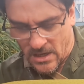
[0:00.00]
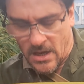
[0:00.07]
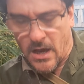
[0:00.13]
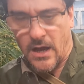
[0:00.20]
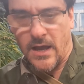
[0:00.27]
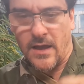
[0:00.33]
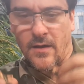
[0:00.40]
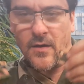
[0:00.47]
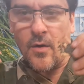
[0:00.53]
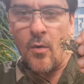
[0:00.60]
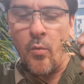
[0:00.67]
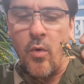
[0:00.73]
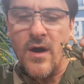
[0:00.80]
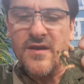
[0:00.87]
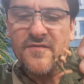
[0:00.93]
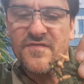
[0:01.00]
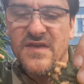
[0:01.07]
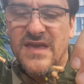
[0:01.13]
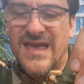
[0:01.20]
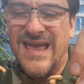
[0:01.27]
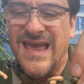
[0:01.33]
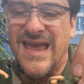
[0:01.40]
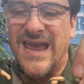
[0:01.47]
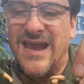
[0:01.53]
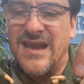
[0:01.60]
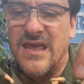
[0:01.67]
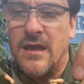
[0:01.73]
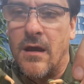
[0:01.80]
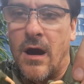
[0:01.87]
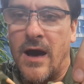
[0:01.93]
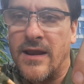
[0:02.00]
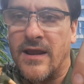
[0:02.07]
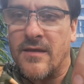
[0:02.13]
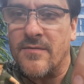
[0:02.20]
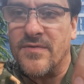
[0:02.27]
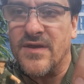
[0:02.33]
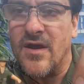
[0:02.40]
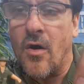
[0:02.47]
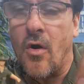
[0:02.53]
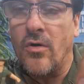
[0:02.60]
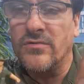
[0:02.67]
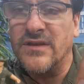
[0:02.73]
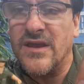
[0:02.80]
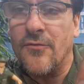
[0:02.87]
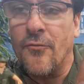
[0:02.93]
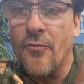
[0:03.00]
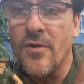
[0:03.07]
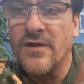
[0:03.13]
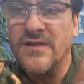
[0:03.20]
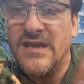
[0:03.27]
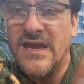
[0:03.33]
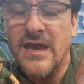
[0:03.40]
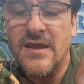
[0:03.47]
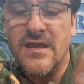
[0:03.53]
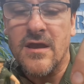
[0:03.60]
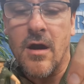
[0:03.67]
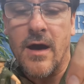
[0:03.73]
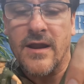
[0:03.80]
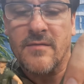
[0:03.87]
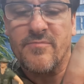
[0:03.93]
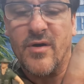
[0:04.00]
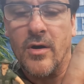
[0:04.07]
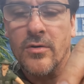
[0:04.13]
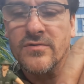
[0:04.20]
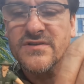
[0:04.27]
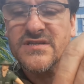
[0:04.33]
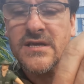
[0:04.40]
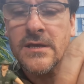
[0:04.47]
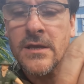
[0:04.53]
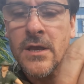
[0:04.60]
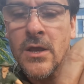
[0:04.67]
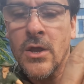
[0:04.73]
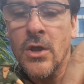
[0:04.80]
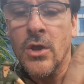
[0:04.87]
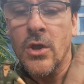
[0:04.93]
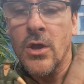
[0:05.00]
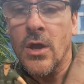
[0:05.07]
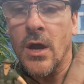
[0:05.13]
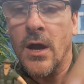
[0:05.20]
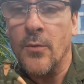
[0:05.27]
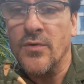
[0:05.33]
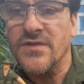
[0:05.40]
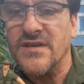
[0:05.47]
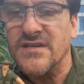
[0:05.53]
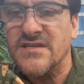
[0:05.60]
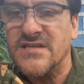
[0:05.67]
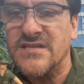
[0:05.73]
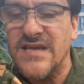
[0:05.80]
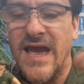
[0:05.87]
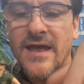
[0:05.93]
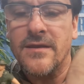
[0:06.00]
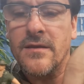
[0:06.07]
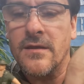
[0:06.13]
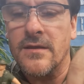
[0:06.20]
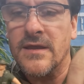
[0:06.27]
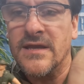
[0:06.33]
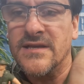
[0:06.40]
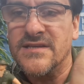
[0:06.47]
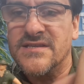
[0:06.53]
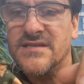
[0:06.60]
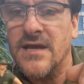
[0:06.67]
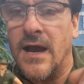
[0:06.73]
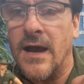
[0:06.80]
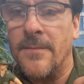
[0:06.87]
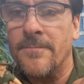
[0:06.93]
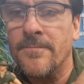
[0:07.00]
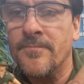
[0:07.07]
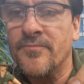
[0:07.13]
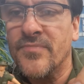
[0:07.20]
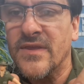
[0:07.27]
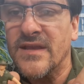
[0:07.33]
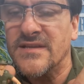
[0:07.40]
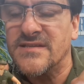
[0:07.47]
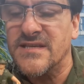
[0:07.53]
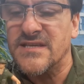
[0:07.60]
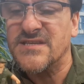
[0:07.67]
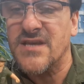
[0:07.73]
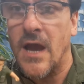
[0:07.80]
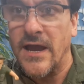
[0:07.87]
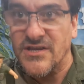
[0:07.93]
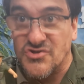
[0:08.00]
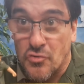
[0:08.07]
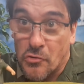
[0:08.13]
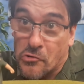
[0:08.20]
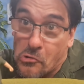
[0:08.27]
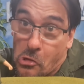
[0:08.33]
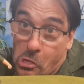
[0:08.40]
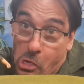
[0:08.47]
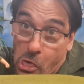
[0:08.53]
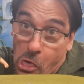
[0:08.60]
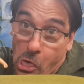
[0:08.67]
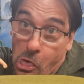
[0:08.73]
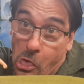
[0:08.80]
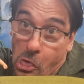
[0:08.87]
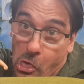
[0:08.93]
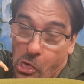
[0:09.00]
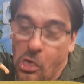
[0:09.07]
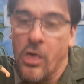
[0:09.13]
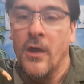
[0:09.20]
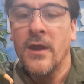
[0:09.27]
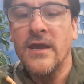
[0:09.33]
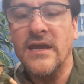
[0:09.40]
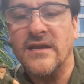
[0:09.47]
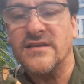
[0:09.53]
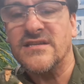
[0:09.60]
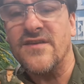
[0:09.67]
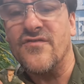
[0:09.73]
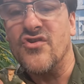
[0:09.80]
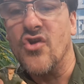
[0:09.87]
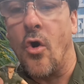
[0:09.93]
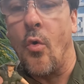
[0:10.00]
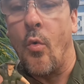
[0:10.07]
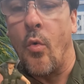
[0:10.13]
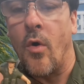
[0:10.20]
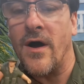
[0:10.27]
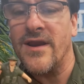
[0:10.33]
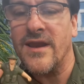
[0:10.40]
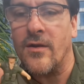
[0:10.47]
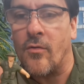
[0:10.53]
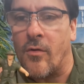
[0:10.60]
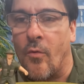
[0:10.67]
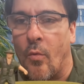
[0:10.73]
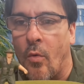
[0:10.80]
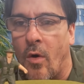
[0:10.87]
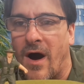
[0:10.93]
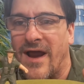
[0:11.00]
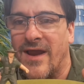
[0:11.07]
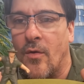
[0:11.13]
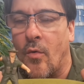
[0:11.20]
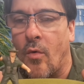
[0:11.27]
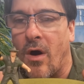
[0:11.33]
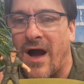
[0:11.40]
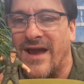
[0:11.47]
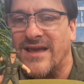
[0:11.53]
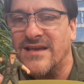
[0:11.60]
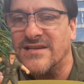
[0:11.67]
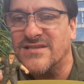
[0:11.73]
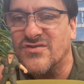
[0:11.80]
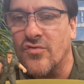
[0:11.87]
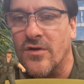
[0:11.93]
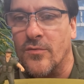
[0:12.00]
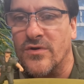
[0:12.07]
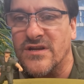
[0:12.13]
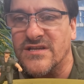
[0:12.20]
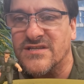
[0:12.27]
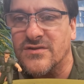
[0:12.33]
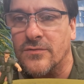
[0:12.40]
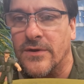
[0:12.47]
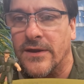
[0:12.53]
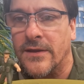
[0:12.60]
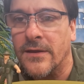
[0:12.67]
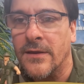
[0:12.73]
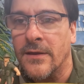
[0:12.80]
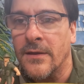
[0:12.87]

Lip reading: One of the only really idiotic pose with this set is this guy. He's going, ooh! He doesn't even know what or why he's doing what he's doing.